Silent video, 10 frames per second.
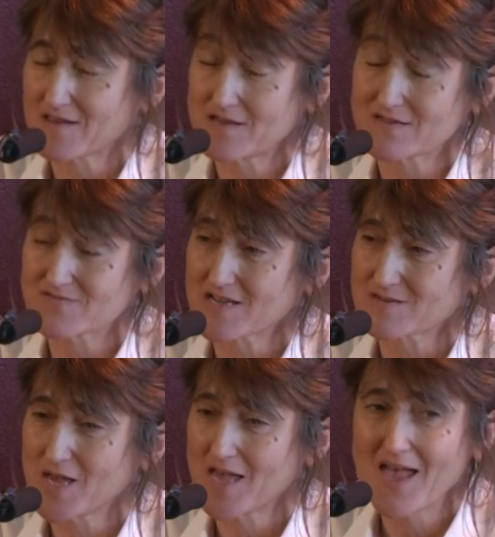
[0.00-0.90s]
kids have said
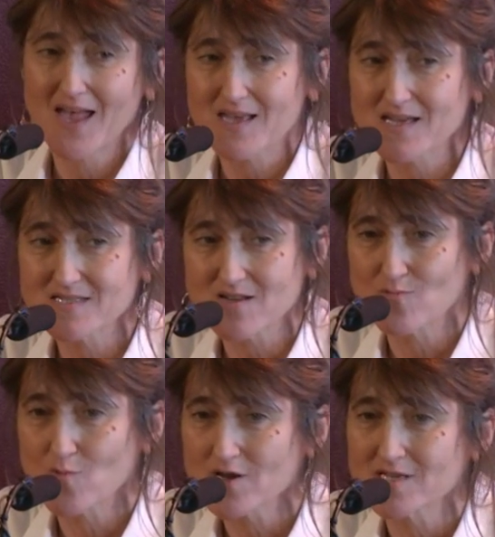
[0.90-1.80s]
to me, kids
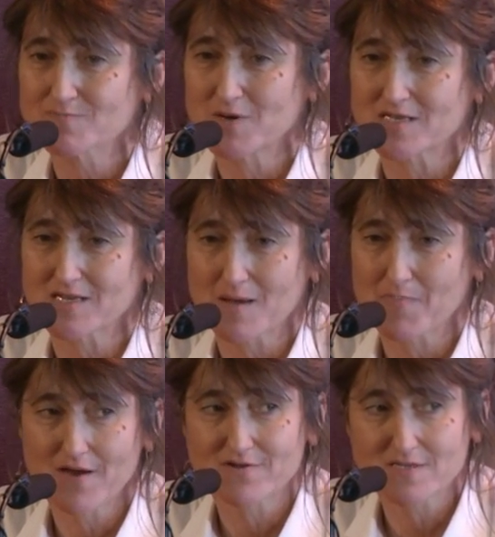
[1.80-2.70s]
don't want to speak to their
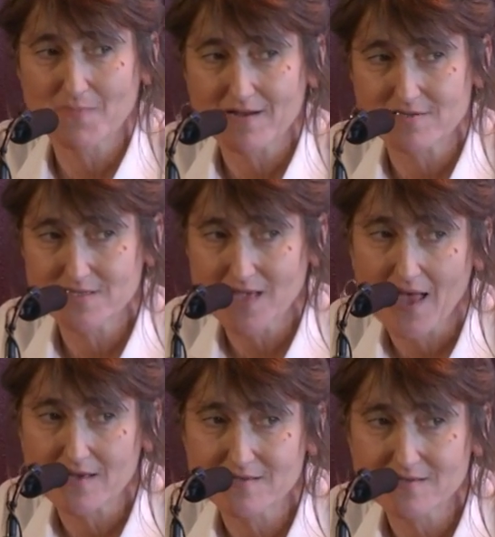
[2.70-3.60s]
parents about
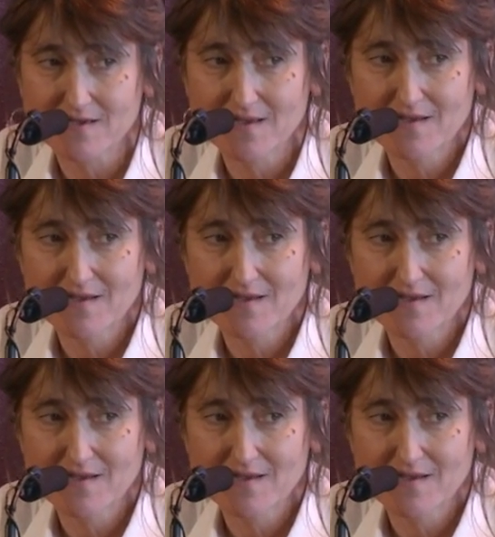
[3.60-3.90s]
sex.